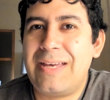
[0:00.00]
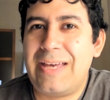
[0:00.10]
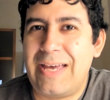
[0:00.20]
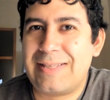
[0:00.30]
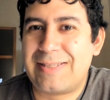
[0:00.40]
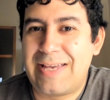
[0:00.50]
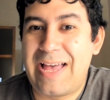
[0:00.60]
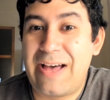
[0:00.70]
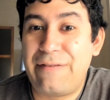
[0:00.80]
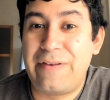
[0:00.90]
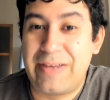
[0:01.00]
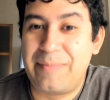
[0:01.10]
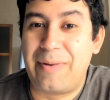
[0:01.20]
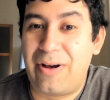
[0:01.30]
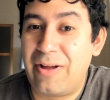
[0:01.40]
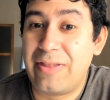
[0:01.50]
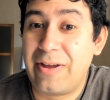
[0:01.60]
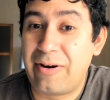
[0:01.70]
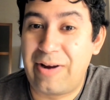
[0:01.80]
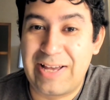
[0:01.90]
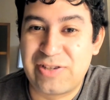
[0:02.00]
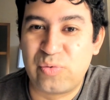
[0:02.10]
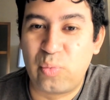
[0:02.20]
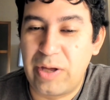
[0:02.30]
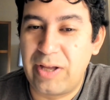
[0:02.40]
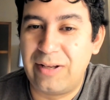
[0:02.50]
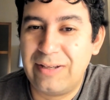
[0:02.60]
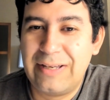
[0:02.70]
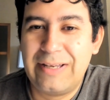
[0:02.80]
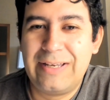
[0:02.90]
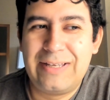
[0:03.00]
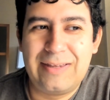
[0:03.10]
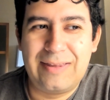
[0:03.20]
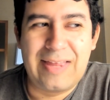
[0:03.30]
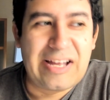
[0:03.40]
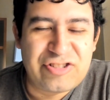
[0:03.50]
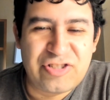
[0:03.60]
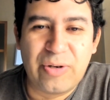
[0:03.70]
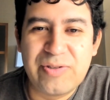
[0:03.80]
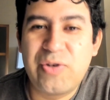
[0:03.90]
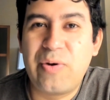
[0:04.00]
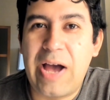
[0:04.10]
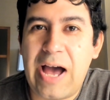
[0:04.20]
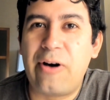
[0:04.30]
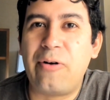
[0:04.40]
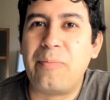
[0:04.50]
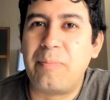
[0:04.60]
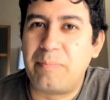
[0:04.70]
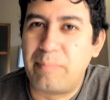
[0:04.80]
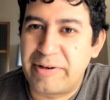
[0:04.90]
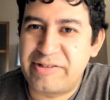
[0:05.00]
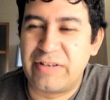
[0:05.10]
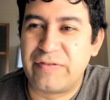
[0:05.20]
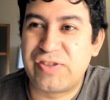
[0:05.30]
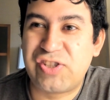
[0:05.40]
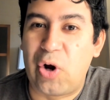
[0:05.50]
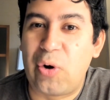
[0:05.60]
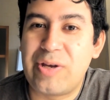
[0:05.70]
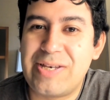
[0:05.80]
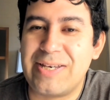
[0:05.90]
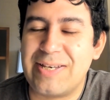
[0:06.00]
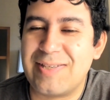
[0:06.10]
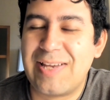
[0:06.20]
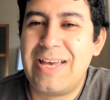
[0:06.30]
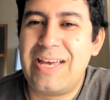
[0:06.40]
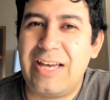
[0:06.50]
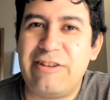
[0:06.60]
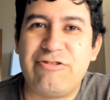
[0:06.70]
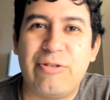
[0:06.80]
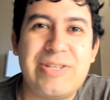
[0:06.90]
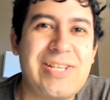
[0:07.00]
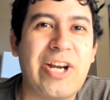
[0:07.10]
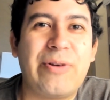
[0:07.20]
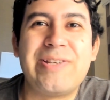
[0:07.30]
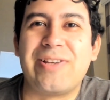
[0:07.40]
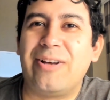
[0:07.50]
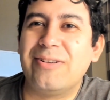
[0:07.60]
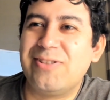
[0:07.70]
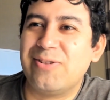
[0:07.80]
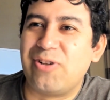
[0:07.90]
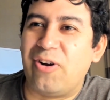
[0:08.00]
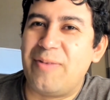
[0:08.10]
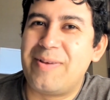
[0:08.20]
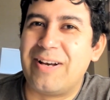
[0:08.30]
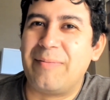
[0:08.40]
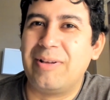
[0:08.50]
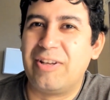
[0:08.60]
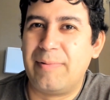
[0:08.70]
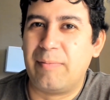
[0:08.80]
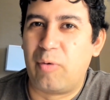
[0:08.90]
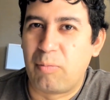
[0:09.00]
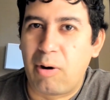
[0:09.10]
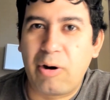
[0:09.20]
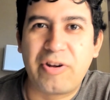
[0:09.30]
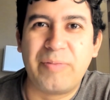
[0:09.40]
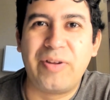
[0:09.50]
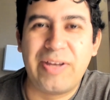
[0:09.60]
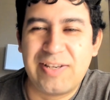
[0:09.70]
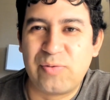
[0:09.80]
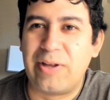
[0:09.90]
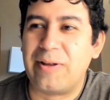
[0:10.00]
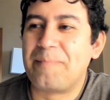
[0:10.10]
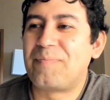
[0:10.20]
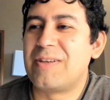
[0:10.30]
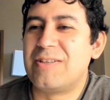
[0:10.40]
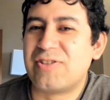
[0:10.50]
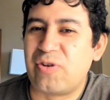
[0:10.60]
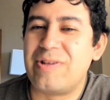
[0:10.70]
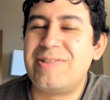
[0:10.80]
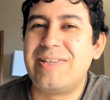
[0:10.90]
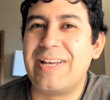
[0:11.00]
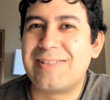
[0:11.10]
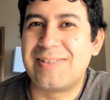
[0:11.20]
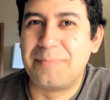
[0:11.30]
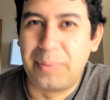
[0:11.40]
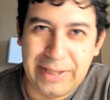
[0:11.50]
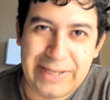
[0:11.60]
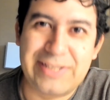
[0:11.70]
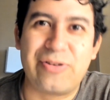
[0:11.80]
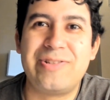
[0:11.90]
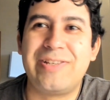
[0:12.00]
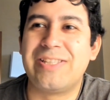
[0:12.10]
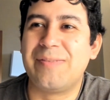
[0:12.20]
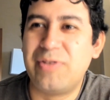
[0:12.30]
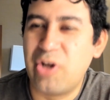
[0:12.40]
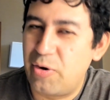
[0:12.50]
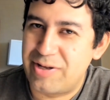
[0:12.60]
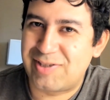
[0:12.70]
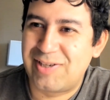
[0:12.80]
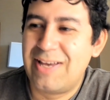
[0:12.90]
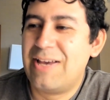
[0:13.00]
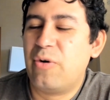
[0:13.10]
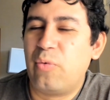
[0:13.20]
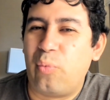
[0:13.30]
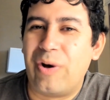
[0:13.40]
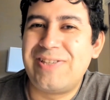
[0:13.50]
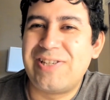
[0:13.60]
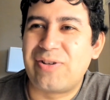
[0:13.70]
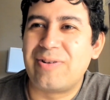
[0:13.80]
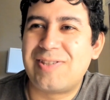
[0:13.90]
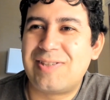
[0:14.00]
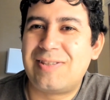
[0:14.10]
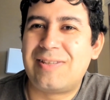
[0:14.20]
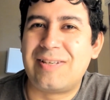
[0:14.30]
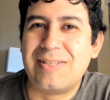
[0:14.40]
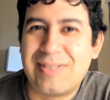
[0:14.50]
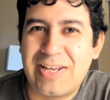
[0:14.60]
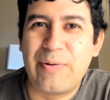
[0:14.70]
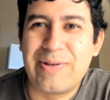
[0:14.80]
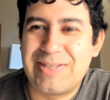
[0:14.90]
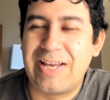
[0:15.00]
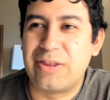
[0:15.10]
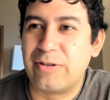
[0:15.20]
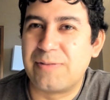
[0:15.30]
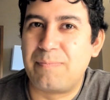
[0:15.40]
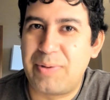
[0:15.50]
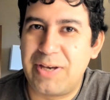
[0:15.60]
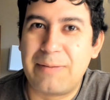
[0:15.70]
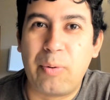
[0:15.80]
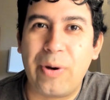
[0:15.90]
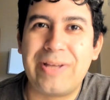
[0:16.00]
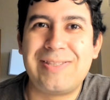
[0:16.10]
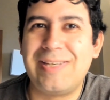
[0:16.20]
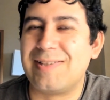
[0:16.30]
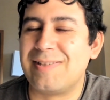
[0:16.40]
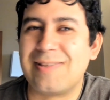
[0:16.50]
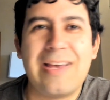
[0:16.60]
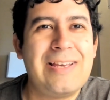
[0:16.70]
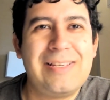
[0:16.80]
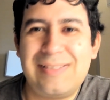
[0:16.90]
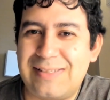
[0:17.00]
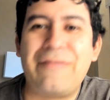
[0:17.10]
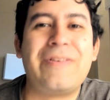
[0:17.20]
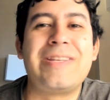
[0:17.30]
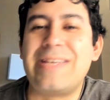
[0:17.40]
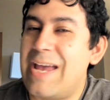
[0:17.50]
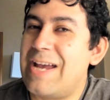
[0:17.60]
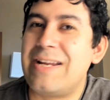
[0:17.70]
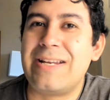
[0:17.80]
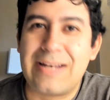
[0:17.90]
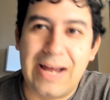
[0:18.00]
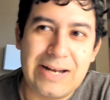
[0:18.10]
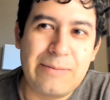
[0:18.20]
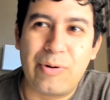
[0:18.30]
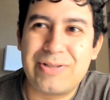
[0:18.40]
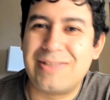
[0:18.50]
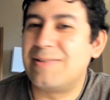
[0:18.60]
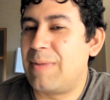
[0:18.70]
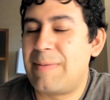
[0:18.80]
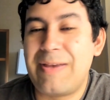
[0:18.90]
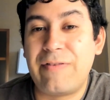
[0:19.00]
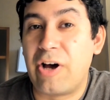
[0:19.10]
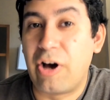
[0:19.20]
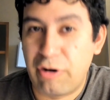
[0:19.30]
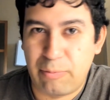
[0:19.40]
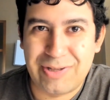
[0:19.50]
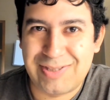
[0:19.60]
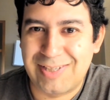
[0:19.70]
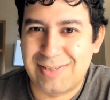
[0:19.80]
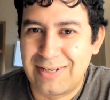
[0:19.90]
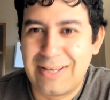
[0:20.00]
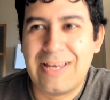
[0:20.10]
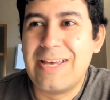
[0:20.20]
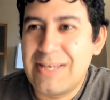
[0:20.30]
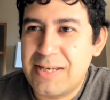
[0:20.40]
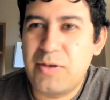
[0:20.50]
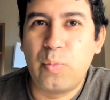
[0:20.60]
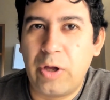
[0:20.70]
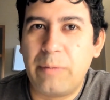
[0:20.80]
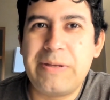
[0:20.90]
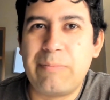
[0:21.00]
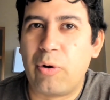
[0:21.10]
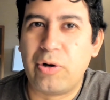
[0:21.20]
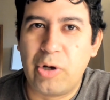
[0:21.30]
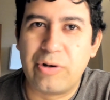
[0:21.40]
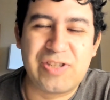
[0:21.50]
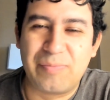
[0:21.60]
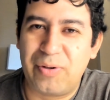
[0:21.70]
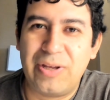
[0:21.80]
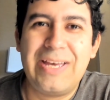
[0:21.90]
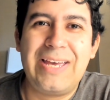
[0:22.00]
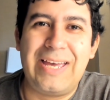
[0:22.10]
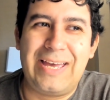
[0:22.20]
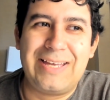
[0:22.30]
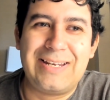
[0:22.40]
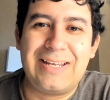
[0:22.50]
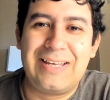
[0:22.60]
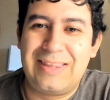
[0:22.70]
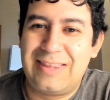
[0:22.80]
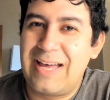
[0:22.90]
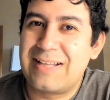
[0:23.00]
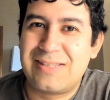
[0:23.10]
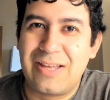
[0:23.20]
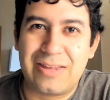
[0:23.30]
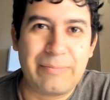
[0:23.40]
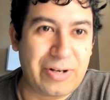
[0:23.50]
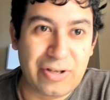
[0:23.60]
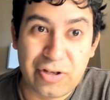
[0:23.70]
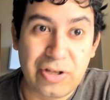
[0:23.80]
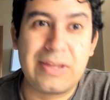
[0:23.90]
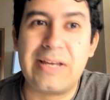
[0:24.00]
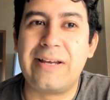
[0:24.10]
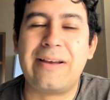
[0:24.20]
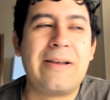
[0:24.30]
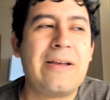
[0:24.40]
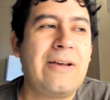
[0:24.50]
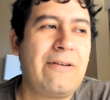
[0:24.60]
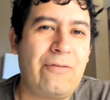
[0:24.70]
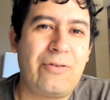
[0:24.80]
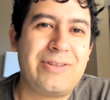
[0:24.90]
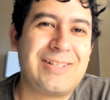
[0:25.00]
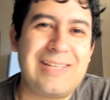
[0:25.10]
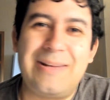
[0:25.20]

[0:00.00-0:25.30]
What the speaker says: And to have him on there as well, that shows you how much of a star he is. And Troy Terry's also starting to become a little bit more marketable as well. Starting to get some play, starting to get some notice. Once he starts continuing to get those big point seasons, 70, 80, 90 point seasons, maybe even 100 point season, he will be more noticeable, and that's nothing but a good thing for the Ducks.